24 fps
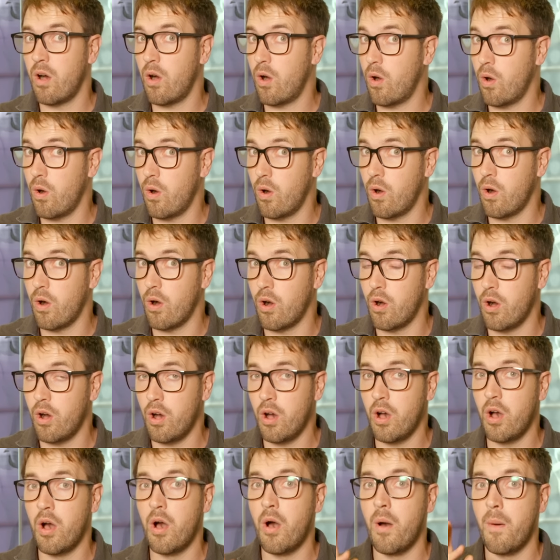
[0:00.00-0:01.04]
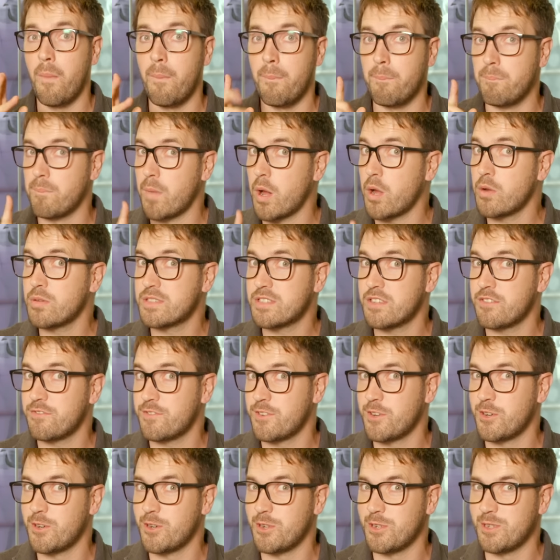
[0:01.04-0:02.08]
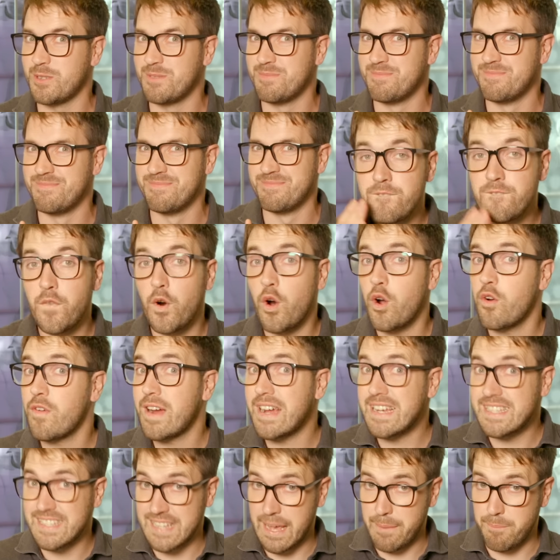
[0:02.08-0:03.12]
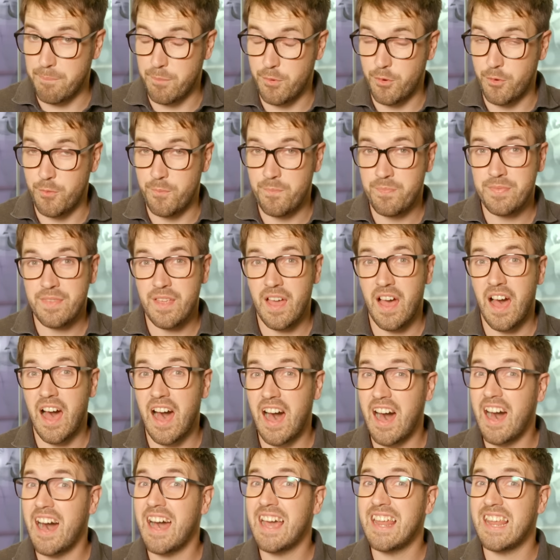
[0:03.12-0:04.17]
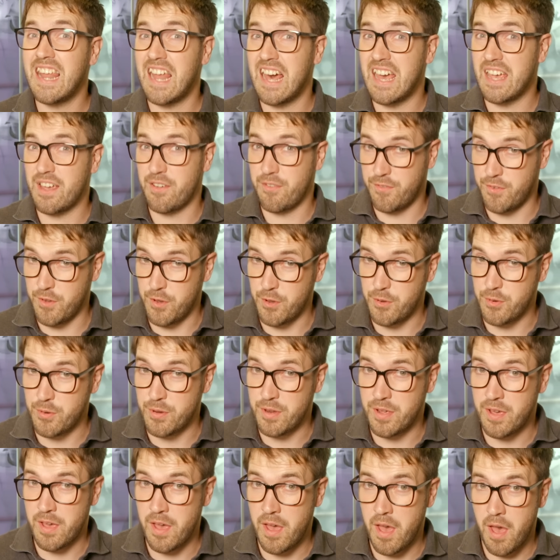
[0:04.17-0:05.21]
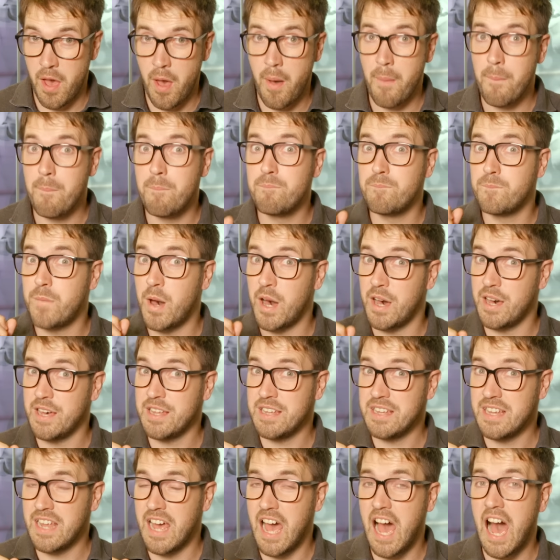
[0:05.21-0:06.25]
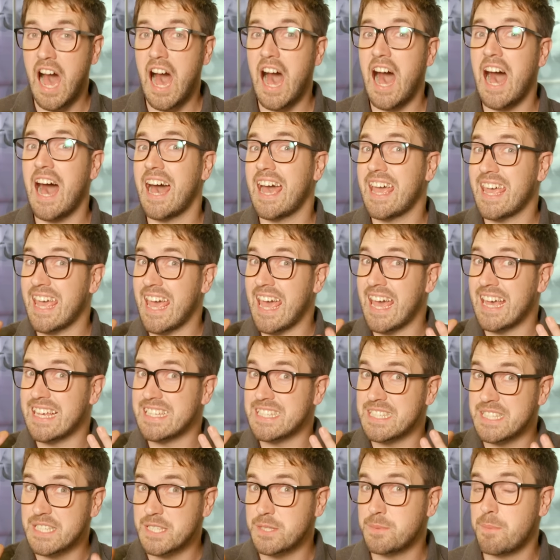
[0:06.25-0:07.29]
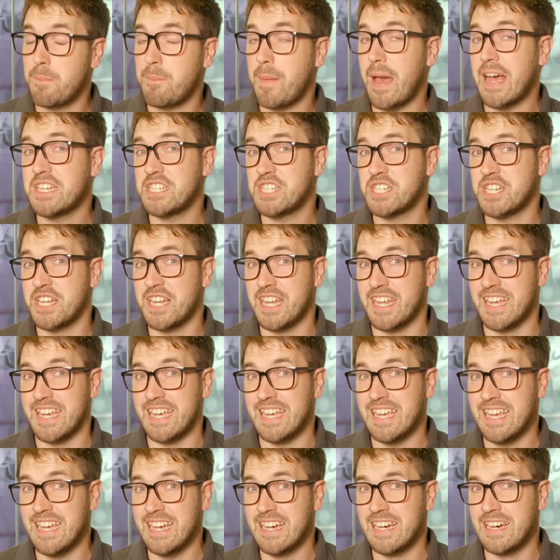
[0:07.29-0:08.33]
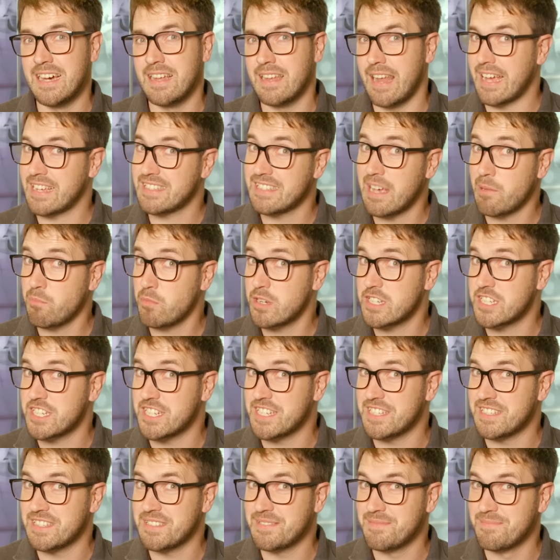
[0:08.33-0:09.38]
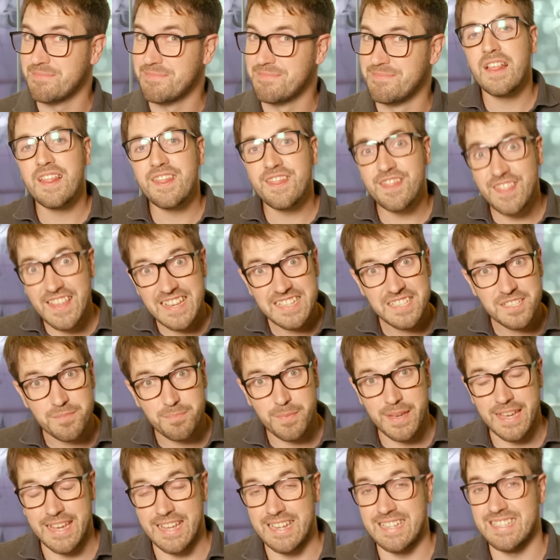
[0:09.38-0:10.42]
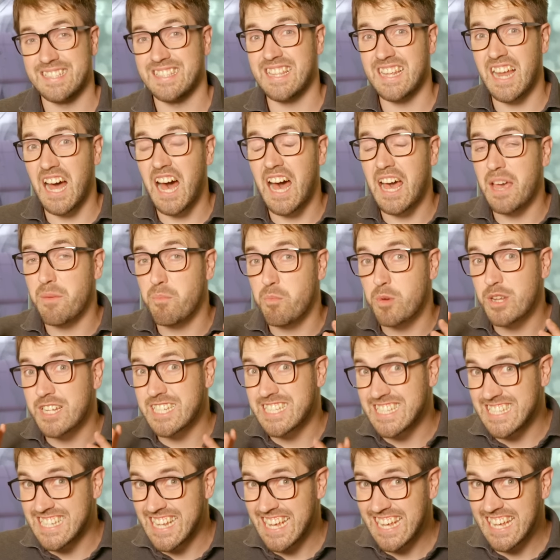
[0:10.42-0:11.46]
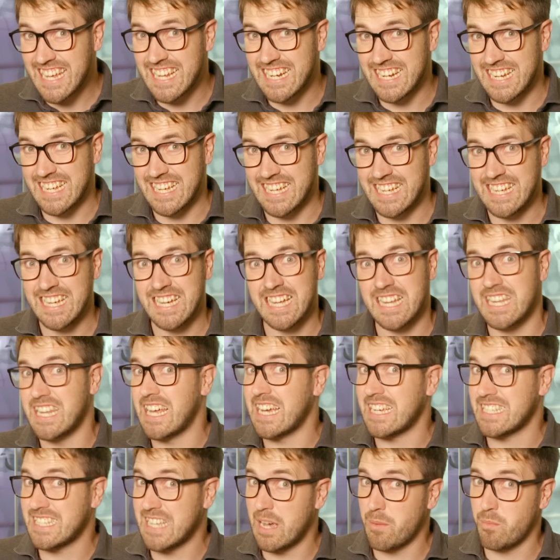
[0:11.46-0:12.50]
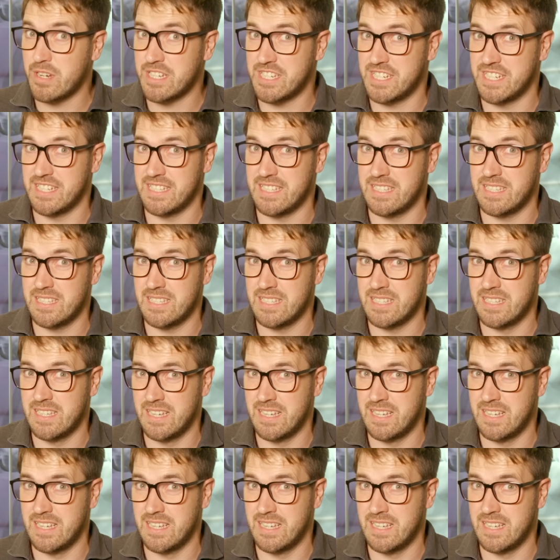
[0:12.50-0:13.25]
or most of all. For example, I like food, but I especially like sandwiches. This means that I particularly like sandwiches.